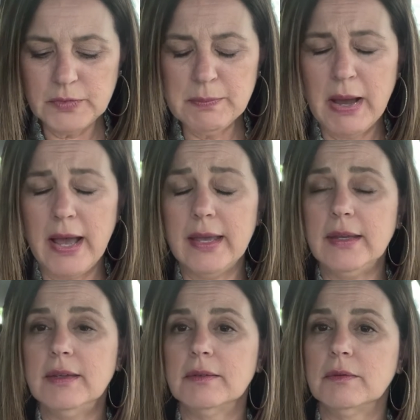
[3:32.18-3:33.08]

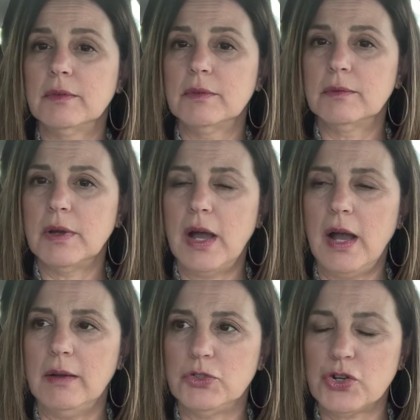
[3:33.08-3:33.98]
my
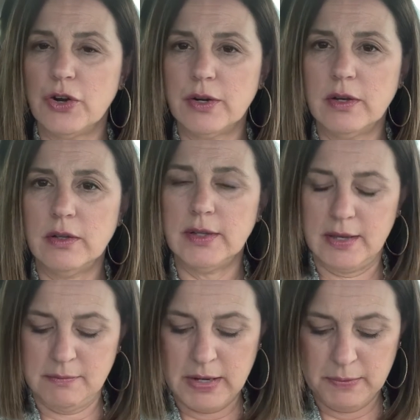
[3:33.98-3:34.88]
uh, journal
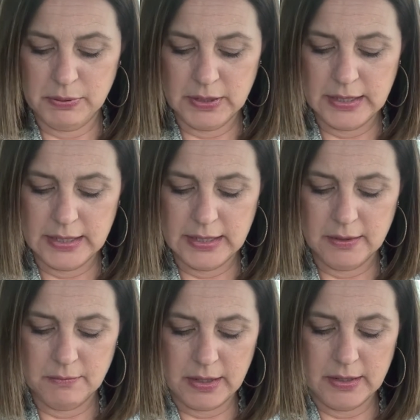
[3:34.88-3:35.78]
and my planning
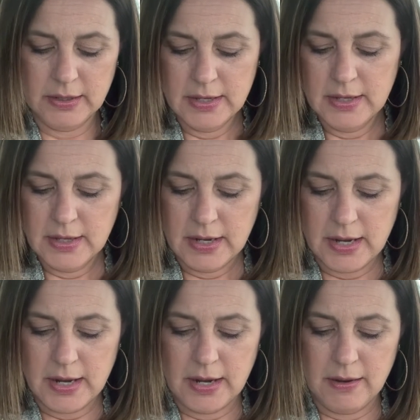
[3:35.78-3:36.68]
and my,
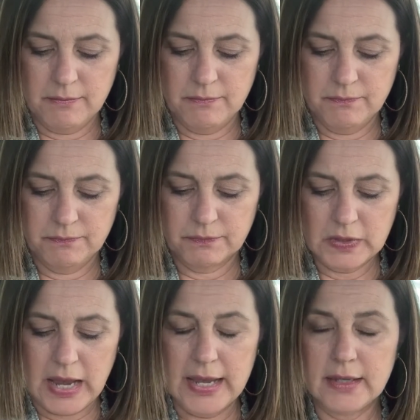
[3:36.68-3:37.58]
um,
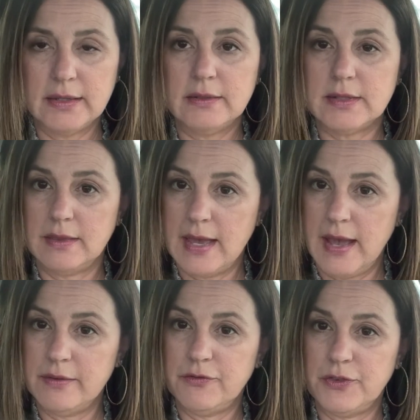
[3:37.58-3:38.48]
I did
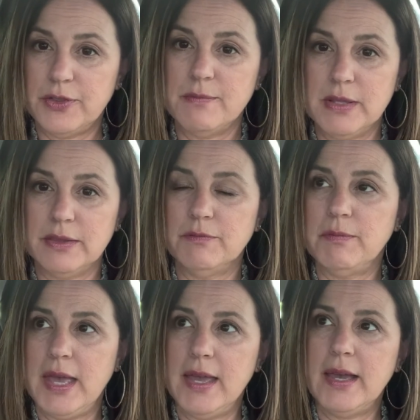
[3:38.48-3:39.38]
that for the month of
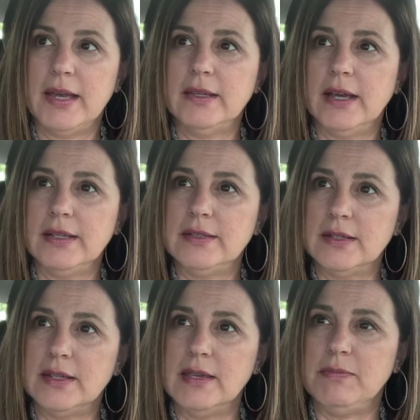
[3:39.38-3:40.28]
May. I, I
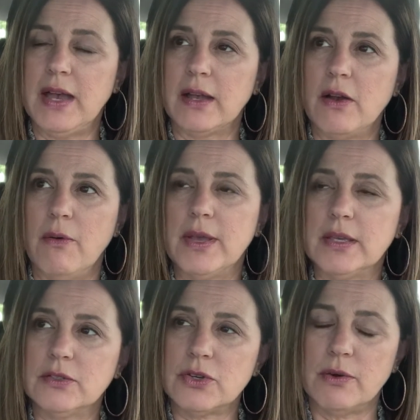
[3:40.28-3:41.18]
did keep that
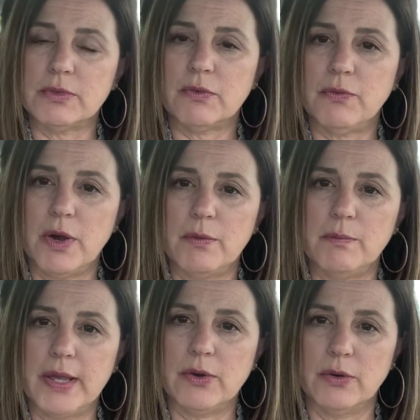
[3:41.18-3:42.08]
going in terms of what
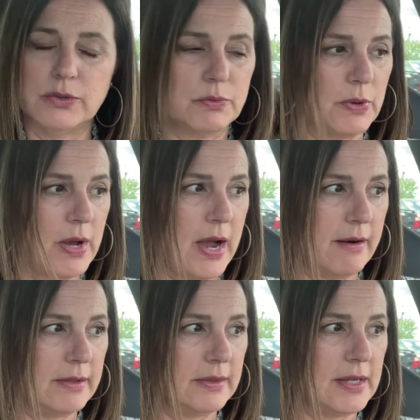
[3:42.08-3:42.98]
my goals
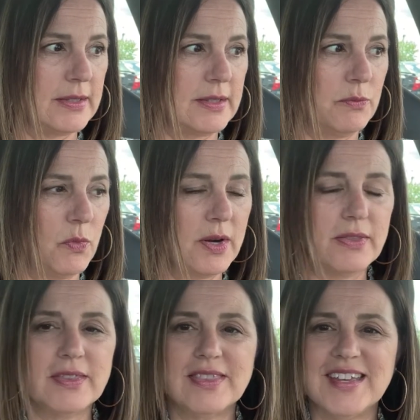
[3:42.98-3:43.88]
are and things. And one
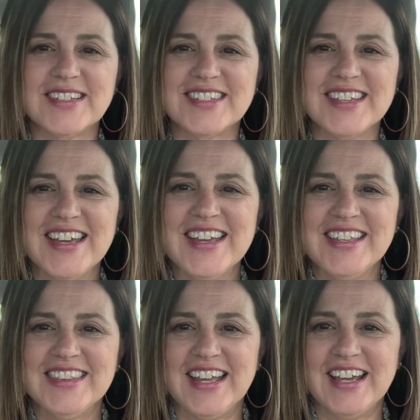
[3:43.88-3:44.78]
of the things
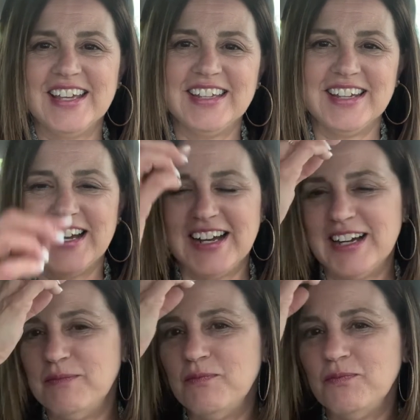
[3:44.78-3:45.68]
that I
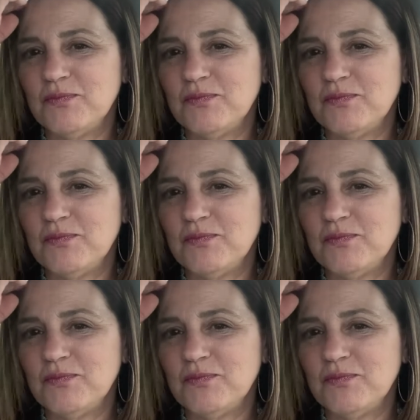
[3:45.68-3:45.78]
um,